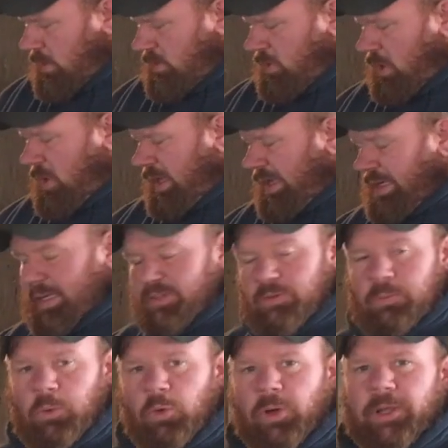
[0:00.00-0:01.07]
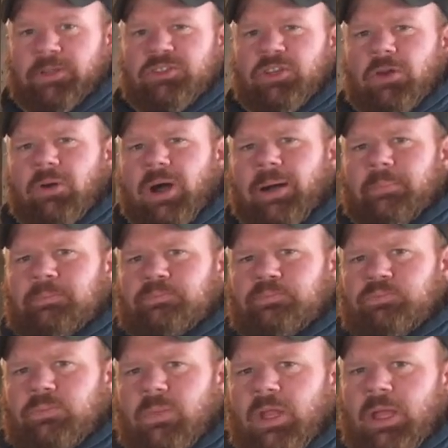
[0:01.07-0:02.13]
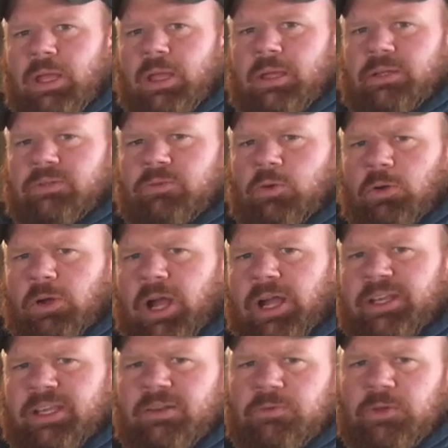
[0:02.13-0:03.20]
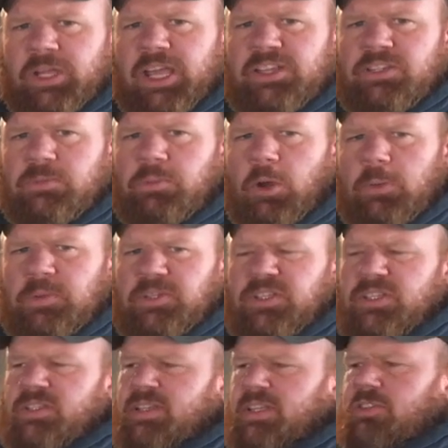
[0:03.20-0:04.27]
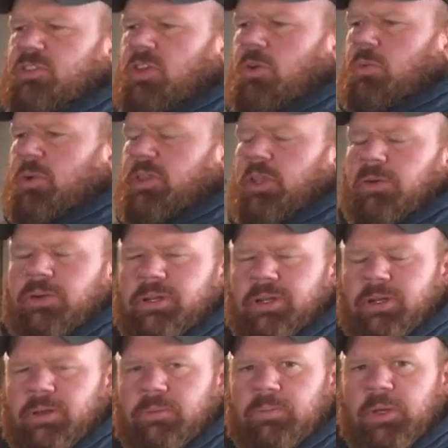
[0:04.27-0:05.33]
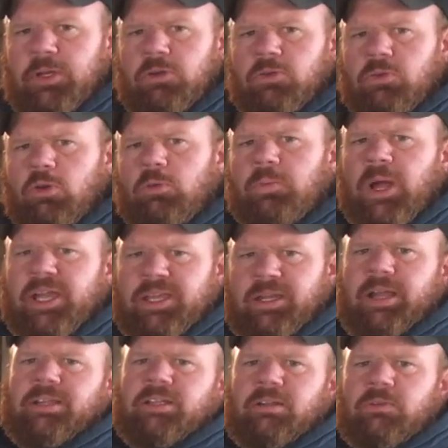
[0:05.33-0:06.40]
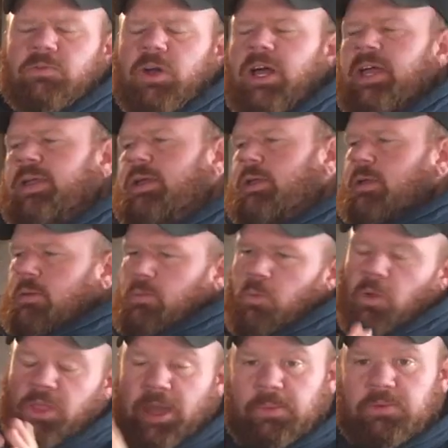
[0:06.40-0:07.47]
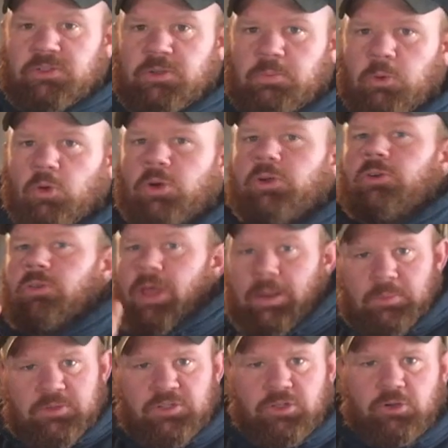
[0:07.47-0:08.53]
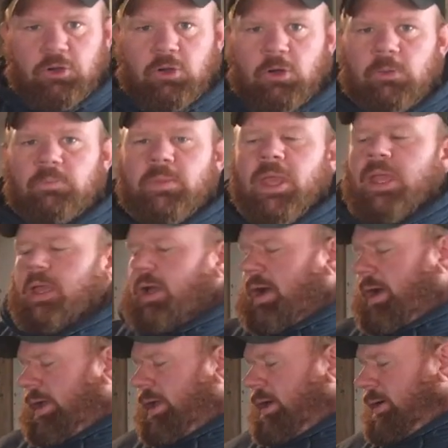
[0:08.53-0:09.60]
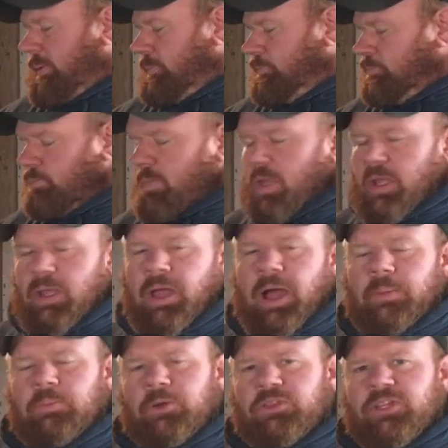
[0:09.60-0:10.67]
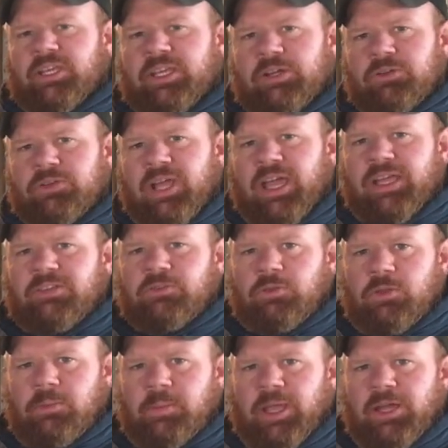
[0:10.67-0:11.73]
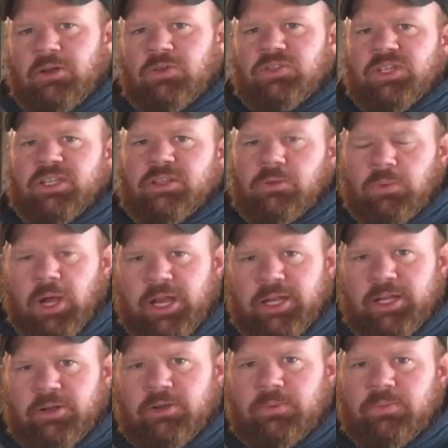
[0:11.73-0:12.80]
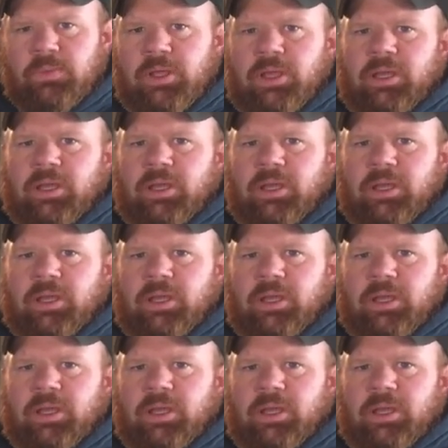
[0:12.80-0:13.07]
So, and he's a boy. So, for identification purposes, and so when they're in a bigger group, I can identify, well, that one's a boy or that one's a girl. I put the ear tags for the males in the right ear